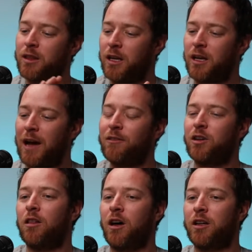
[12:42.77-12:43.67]
they have a
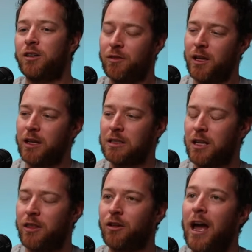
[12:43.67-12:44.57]
lot of different things,
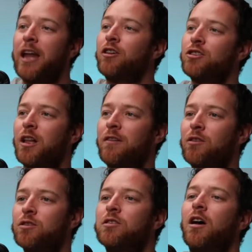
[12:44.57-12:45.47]
and their energy
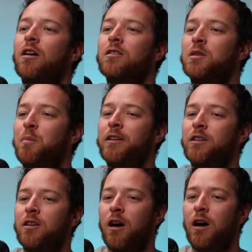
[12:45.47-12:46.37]
levels are
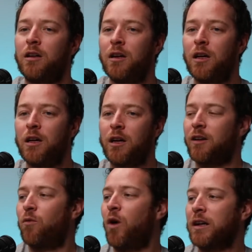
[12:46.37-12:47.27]
dependent on kind
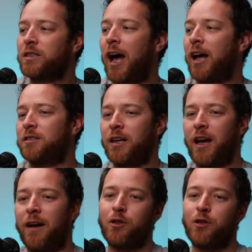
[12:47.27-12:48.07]
of what tasks they have.